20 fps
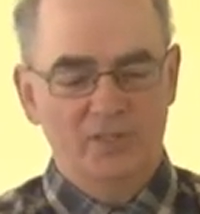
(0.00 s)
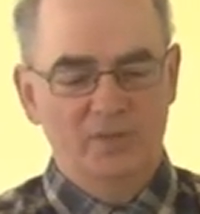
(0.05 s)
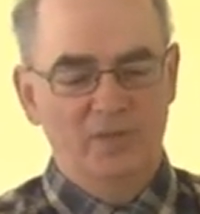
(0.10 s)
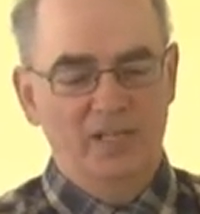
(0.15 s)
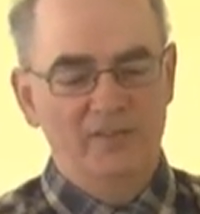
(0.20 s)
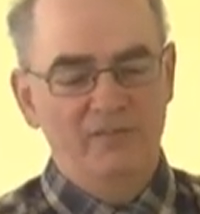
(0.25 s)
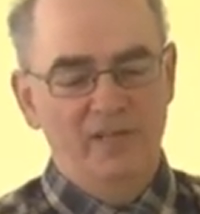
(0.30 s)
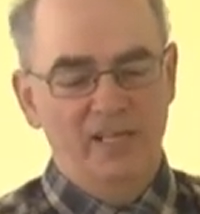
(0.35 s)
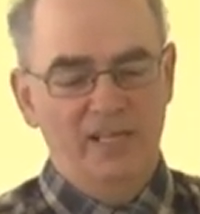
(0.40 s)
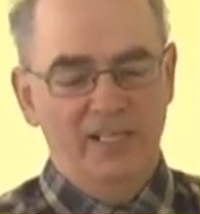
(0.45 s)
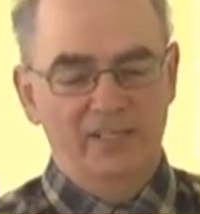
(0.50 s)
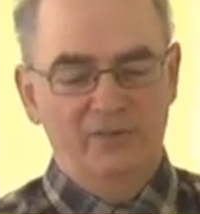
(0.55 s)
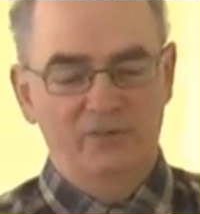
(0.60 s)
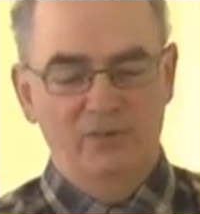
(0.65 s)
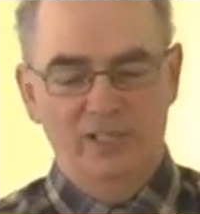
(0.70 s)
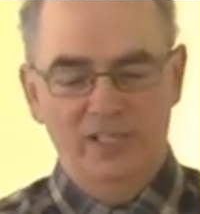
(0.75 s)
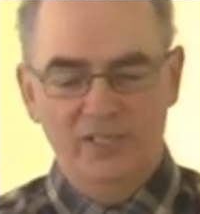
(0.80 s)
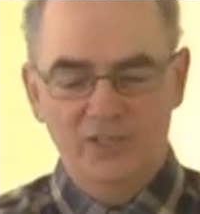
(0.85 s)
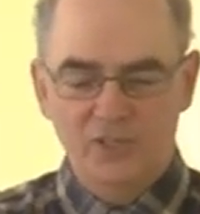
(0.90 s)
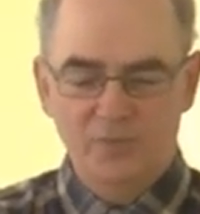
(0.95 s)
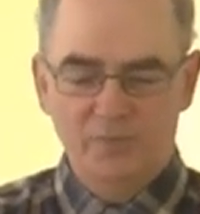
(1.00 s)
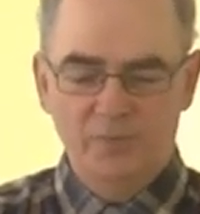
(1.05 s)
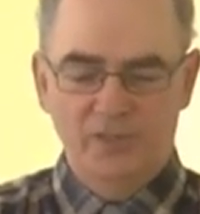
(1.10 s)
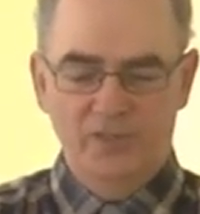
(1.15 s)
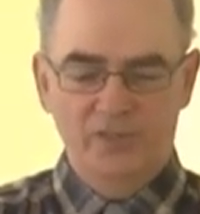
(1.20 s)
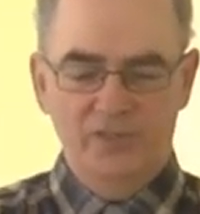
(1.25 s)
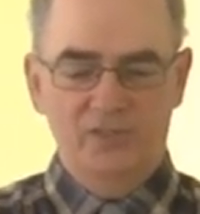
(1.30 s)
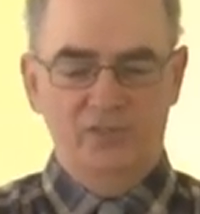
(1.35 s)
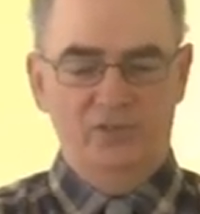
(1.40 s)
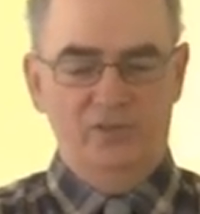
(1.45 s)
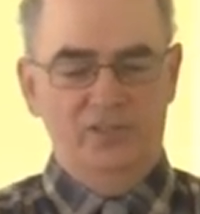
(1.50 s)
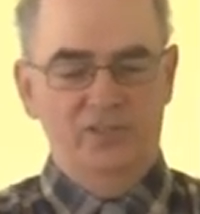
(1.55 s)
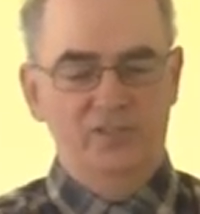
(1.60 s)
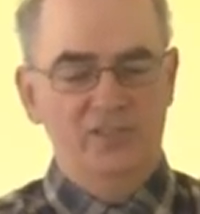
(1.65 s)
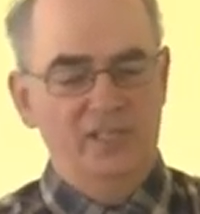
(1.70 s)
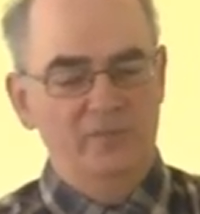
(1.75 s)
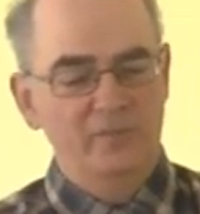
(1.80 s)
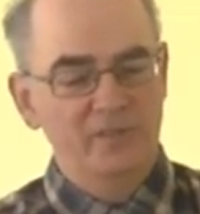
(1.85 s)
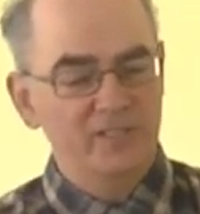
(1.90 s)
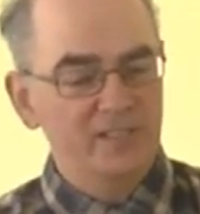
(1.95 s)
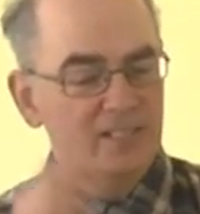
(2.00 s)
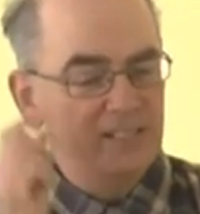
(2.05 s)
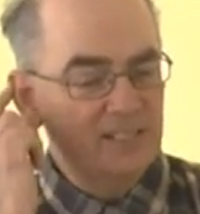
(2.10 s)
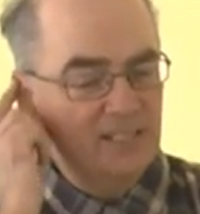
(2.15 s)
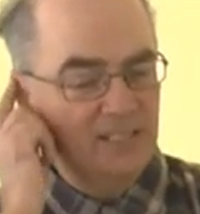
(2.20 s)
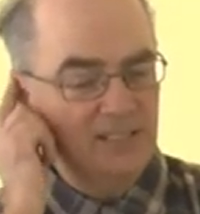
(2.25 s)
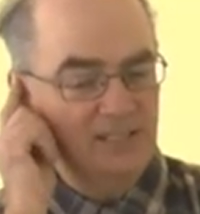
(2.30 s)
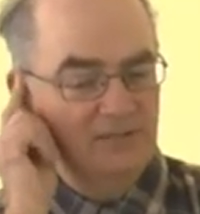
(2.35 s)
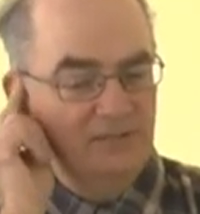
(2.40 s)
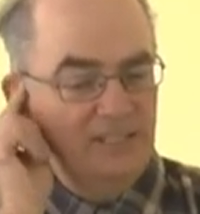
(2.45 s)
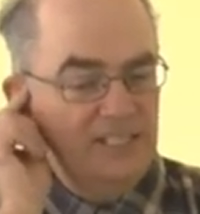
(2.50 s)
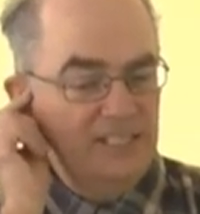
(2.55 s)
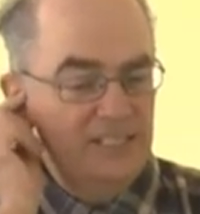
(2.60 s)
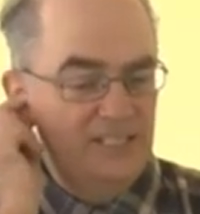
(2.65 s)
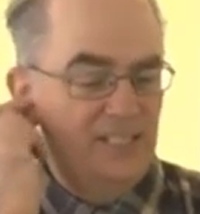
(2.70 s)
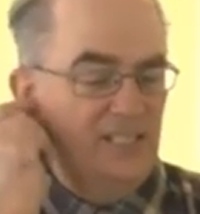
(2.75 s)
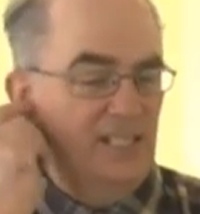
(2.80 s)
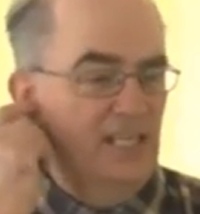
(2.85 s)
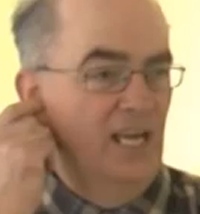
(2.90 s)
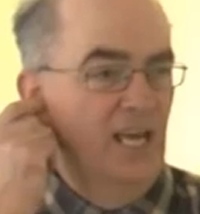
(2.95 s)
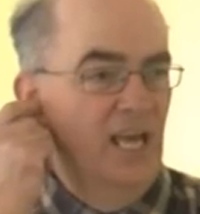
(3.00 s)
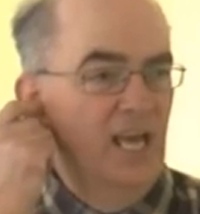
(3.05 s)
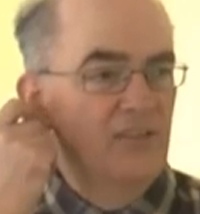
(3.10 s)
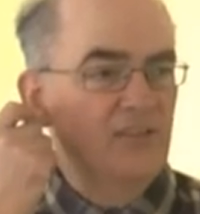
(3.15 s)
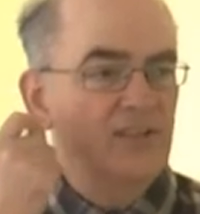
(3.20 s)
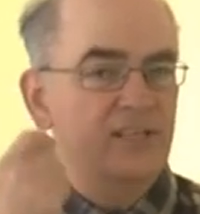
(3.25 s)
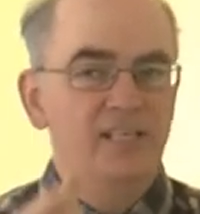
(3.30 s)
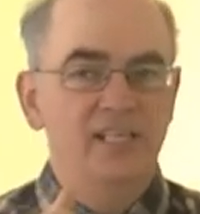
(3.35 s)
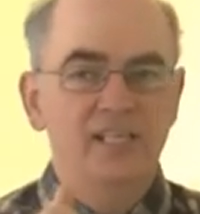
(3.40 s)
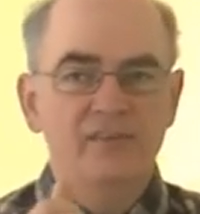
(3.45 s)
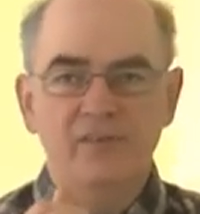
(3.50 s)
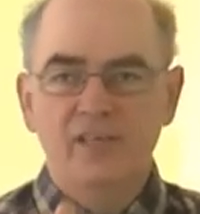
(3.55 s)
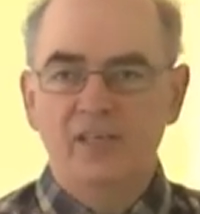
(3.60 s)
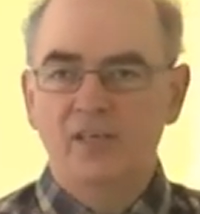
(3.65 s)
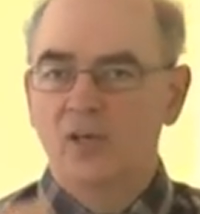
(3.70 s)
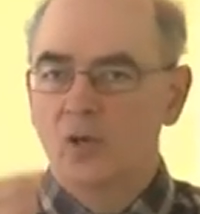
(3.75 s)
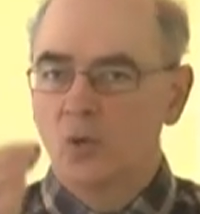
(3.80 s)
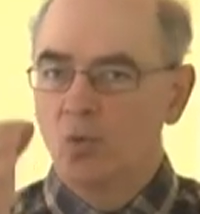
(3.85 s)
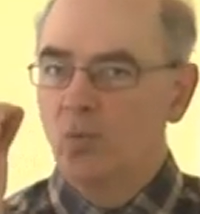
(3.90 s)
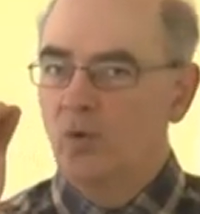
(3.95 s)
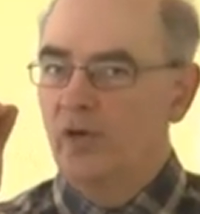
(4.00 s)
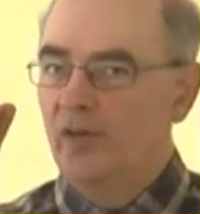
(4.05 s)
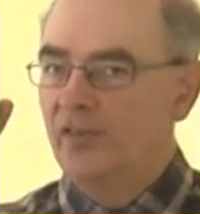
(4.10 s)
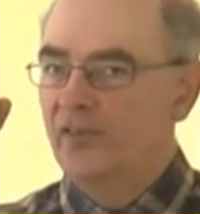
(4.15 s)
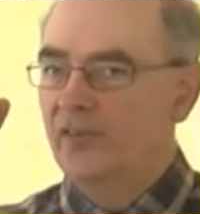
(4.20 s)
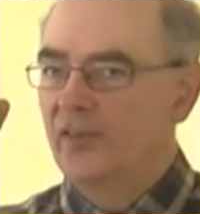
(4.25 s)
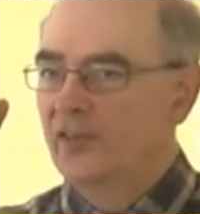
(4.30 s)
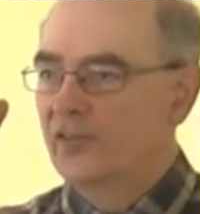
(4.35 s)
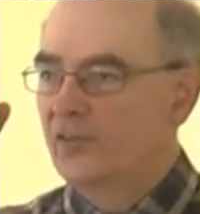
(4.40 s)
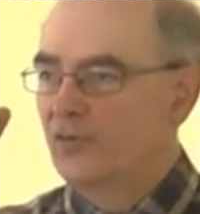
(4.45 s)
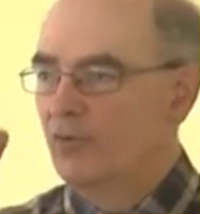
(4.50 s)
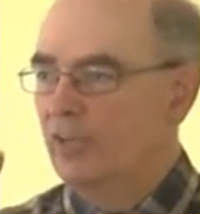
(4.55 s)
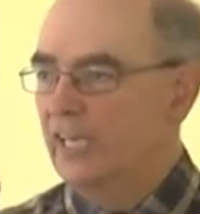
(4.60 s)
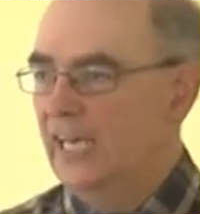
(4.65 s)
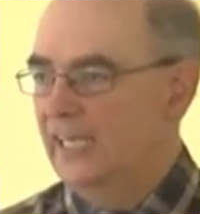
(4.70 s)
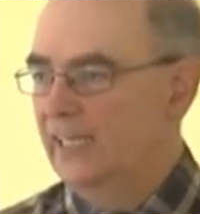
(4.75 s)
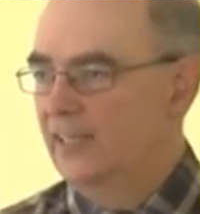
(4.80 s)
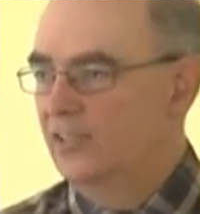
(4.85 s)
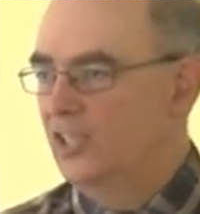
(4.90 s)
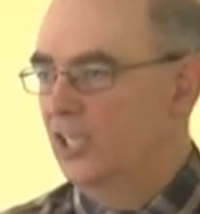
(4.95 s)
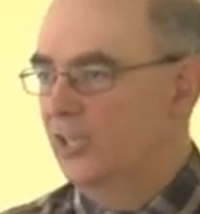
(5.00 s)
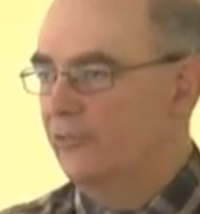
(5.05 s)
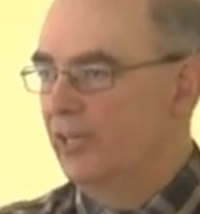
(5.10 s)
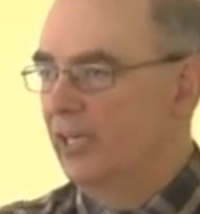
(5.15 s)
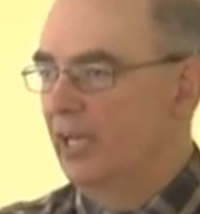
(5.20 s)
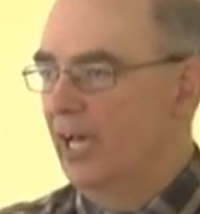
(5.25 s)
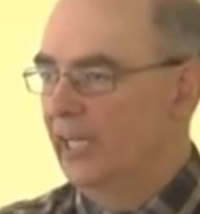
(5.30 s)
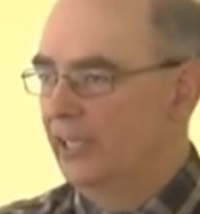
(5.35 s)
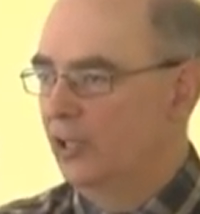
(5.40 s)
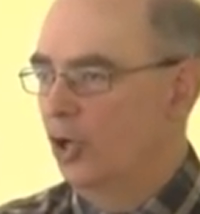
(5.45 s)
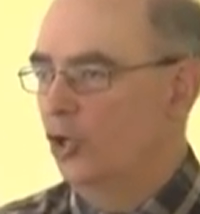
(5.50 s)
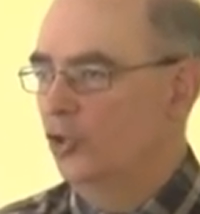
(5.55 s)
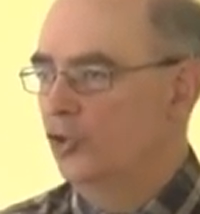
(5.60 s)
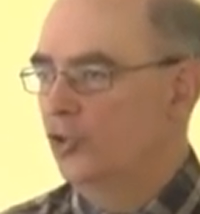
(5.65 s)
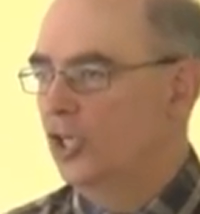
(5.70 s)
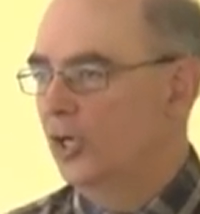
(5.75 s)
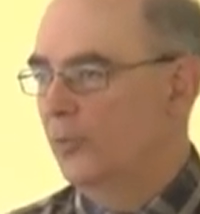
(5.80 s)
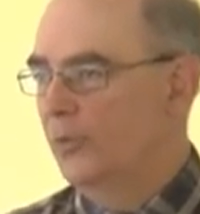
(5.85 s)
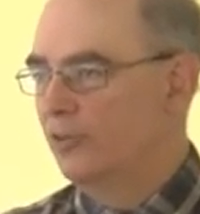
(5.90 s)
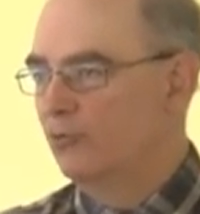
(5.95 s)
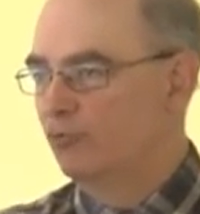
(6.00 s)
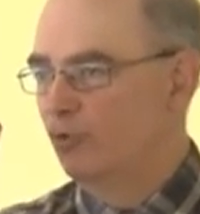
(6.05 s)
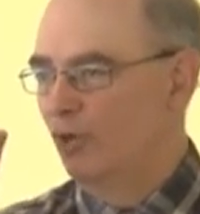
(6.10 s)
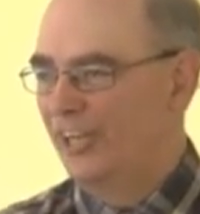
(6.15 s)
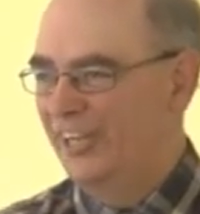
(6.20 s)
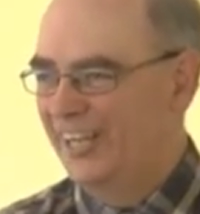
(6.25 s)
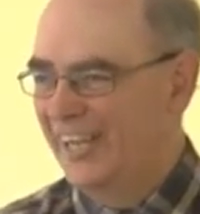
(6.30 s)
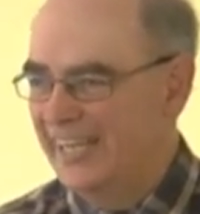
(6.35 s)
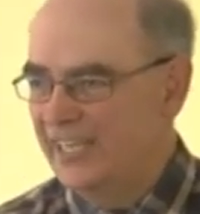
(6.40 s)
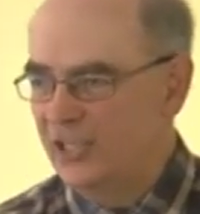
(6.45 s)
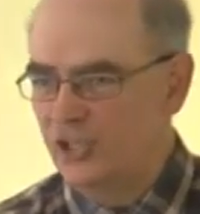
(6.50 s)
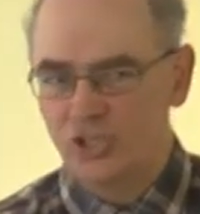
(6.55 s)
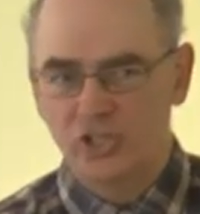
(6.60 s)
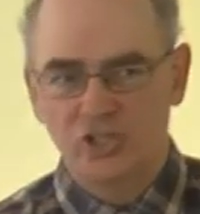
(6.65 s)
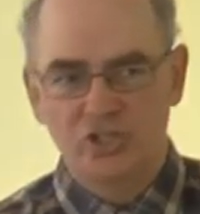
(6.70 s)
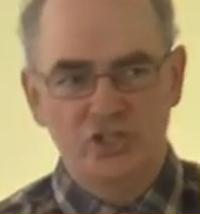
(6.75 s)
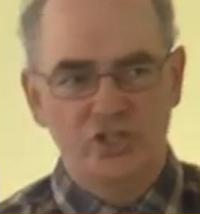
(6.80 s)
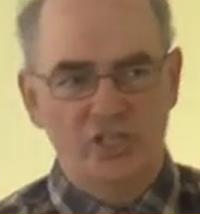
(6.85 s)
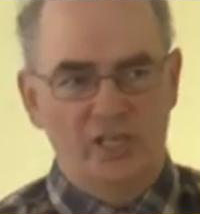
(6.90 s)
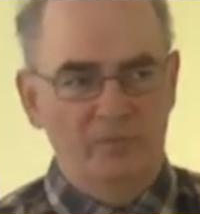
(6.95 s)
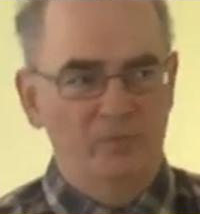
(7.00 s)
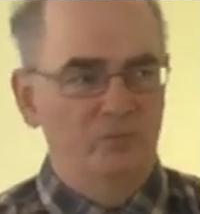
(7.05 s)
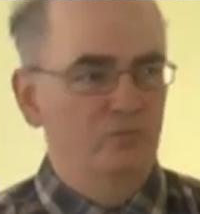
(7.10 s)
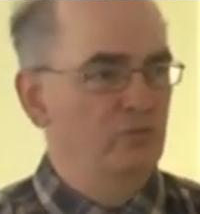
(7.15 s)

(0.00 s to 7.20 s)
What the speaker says: And living like a religious person all the time is kind of easier than living with the reality of an ongoing relationship.